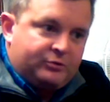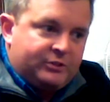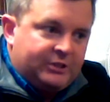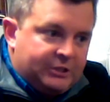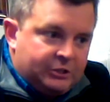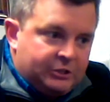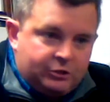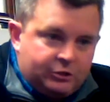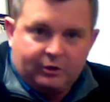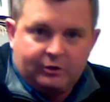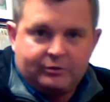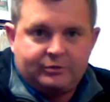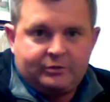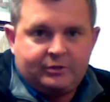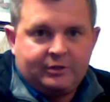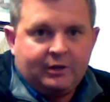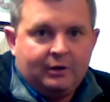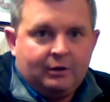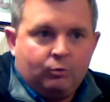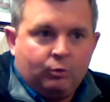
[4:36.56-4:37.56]
procedures
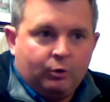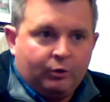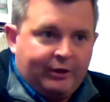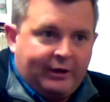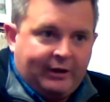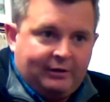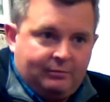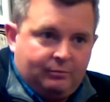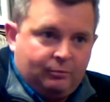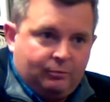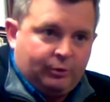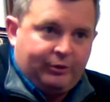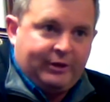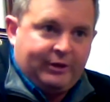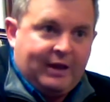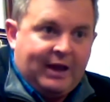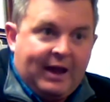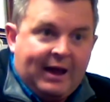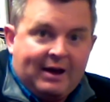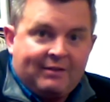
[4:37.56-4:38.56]
will
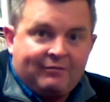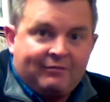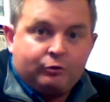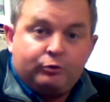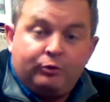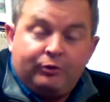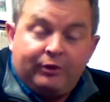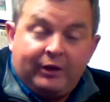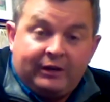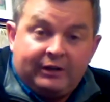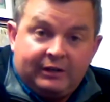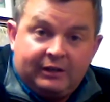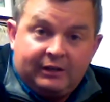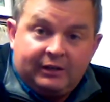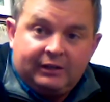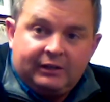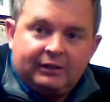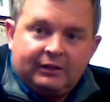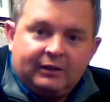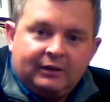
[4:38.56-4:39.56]
they have or do they
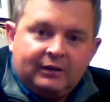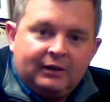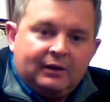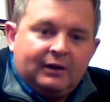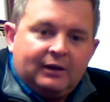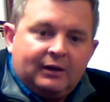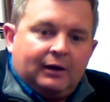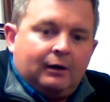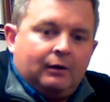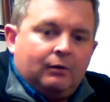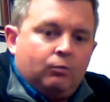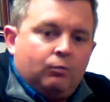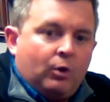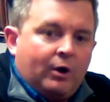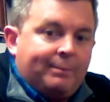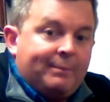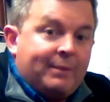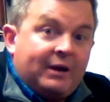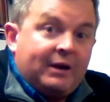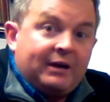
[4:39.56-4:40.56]
need?
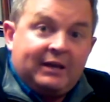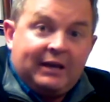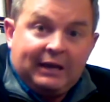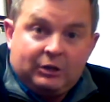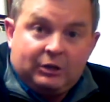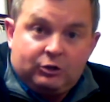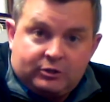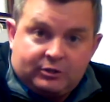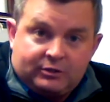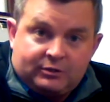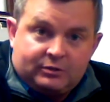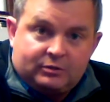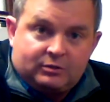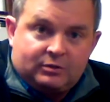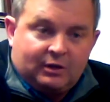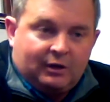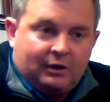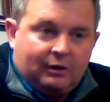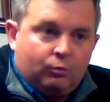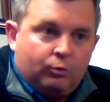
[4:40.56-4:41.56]
What
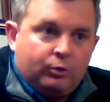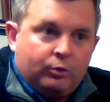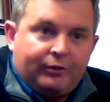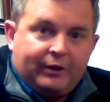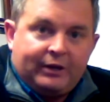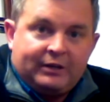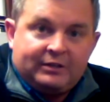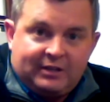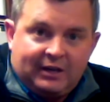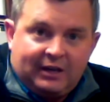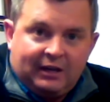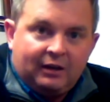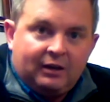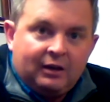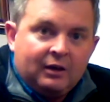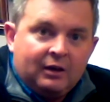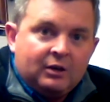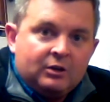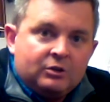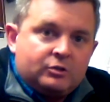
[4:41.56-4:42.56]
medications will they
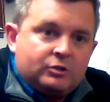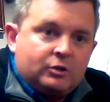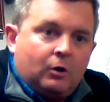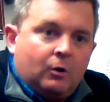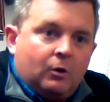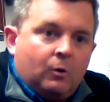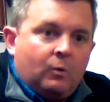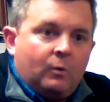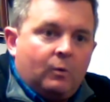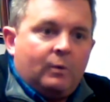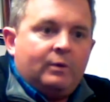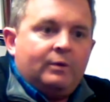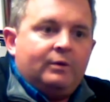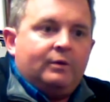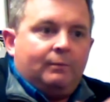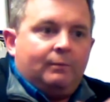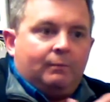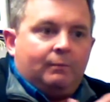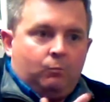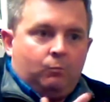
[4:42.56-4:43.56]
take? So
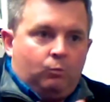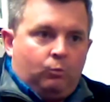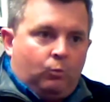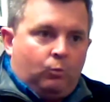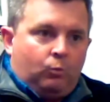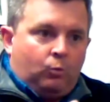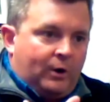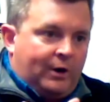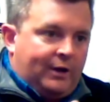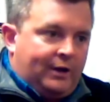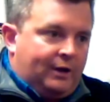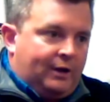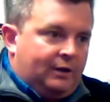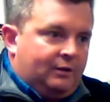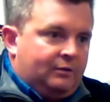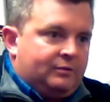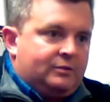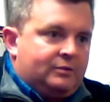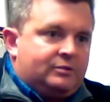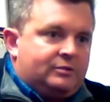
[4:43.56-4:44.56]

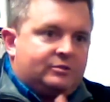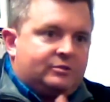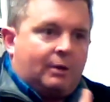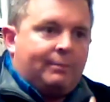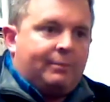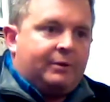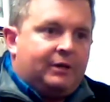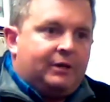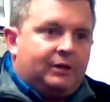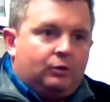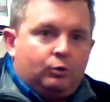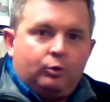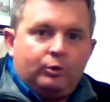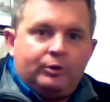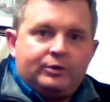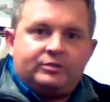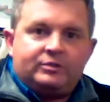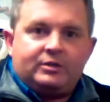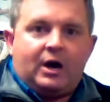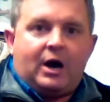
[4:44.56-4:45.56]
when somebody
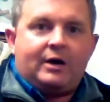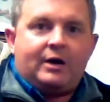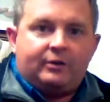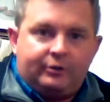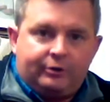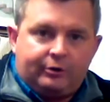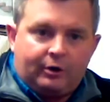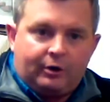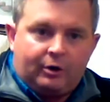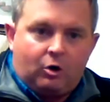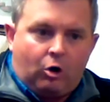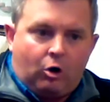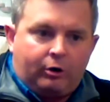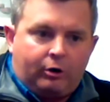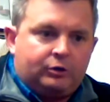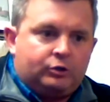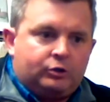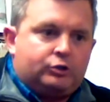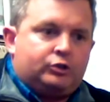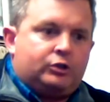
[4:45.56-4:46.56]
who is not under a
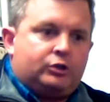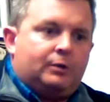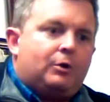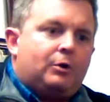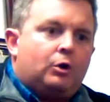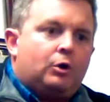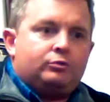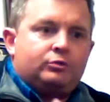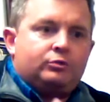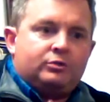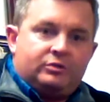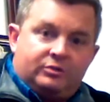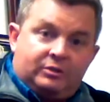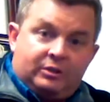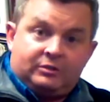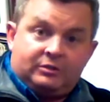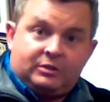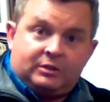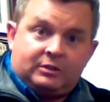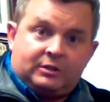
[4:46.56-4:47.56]
guardianship goes in to
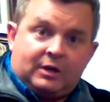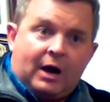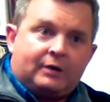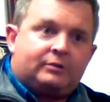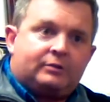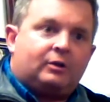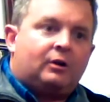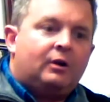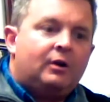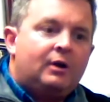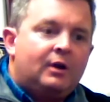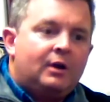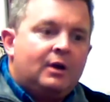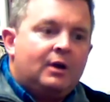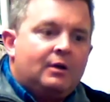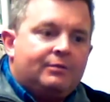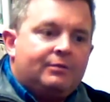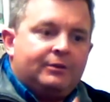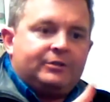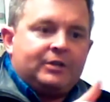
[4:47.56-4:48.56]
see as a doctor,
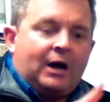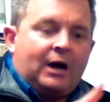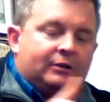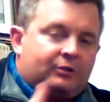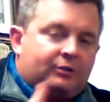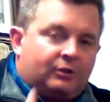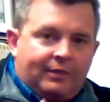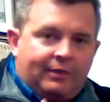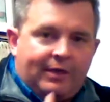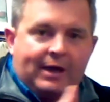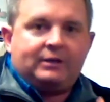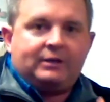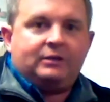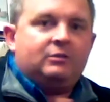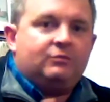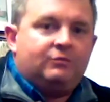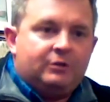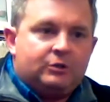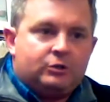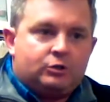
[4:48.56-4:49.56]
the doctor and that
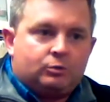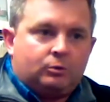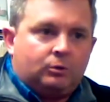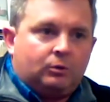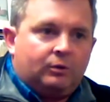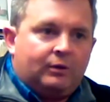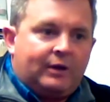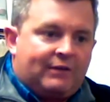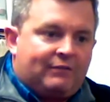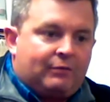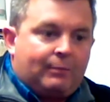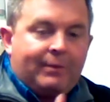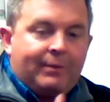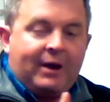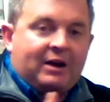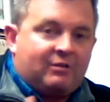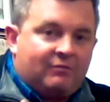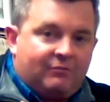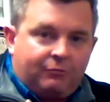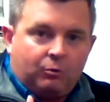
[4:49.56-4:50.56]
individual have a
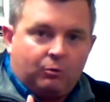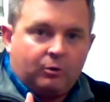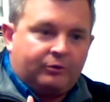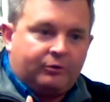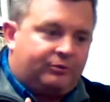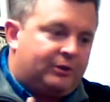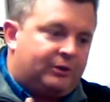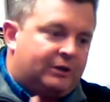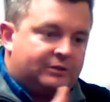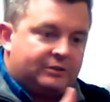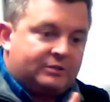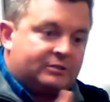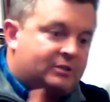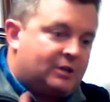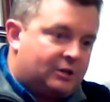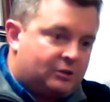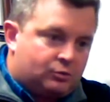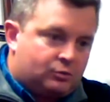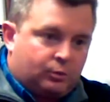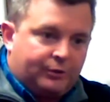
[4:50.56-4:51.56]
back and forth. They
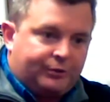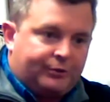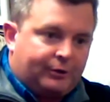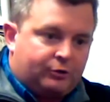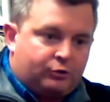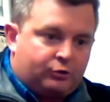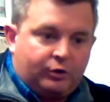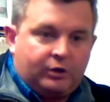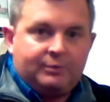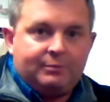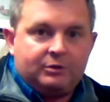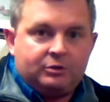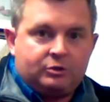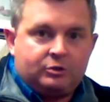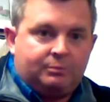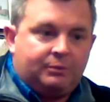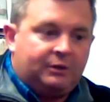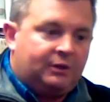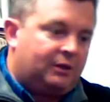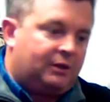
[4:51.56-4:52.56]
discuss what their
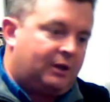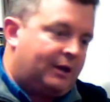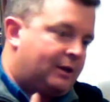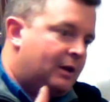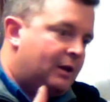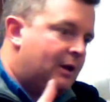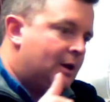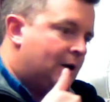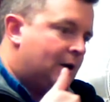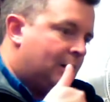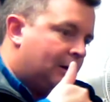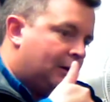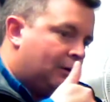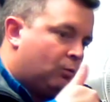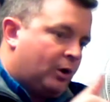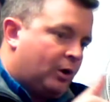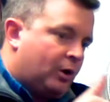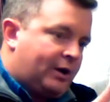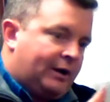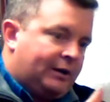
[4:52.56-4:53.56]
treatment should be like,
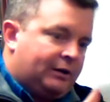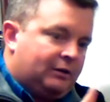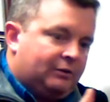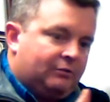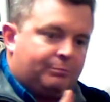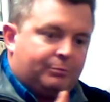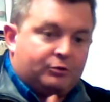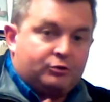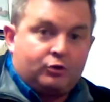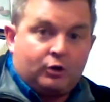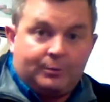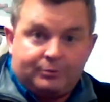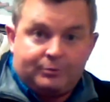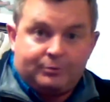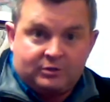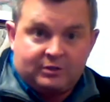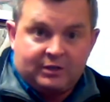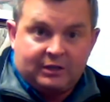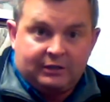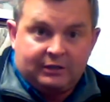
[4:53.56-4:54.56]
what kind of
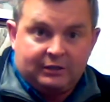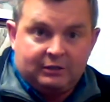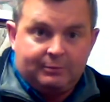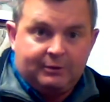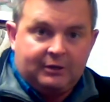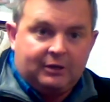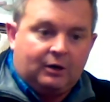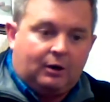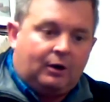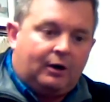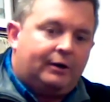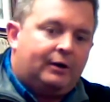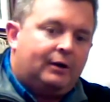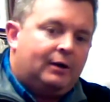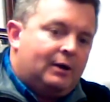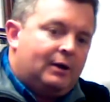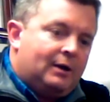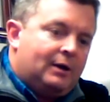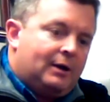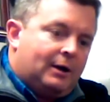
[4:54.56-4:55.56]
prescriptions they need to be
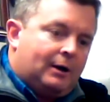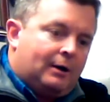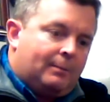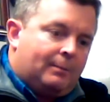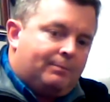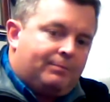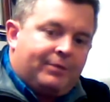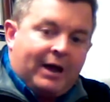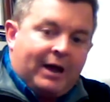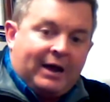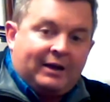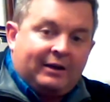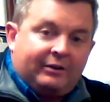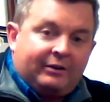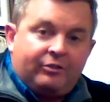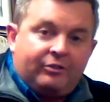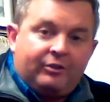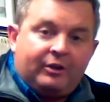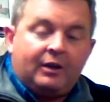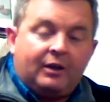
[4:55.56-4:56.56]
on, that
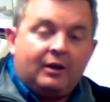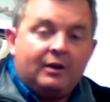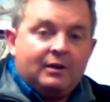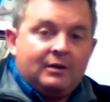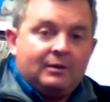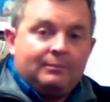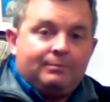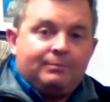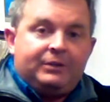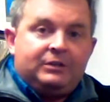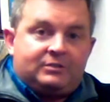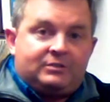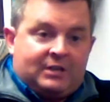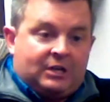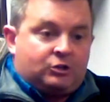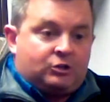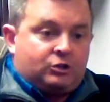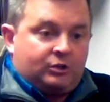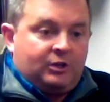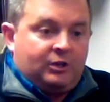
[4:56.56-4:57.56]
kind of thing.
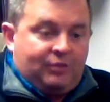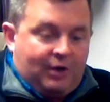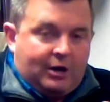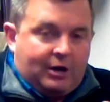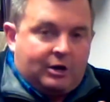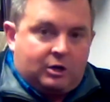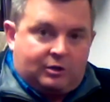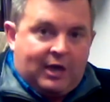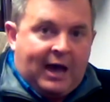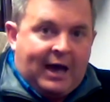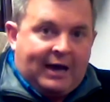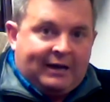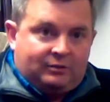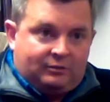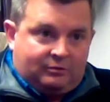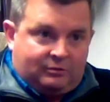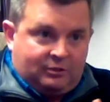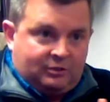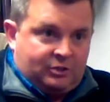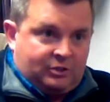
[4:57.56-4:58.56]
Essentially,
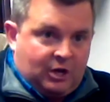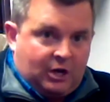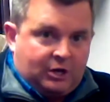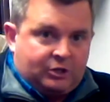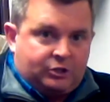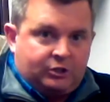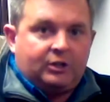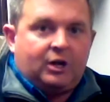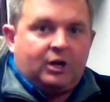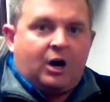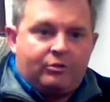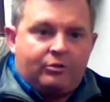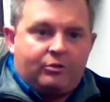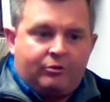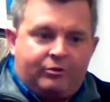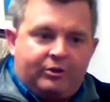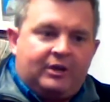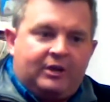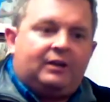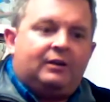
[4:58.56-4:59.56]
that discussion,
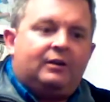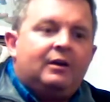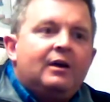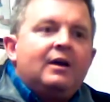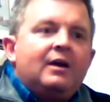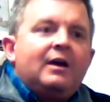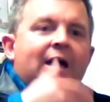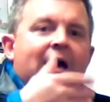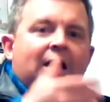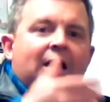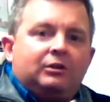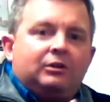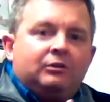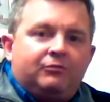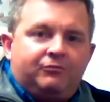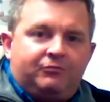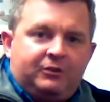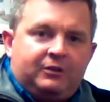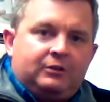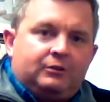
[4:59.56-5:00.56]
other than how do
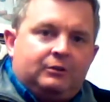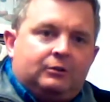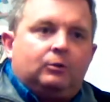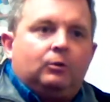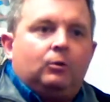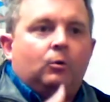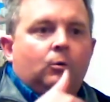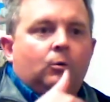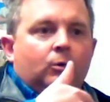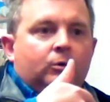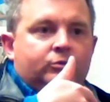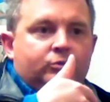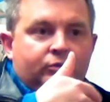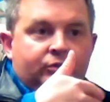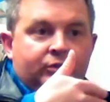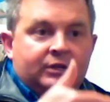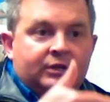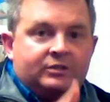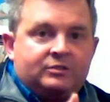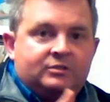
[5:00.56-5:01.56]
you feel, or
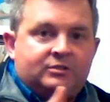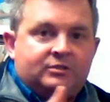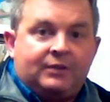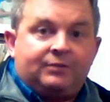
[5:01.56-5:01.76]
to the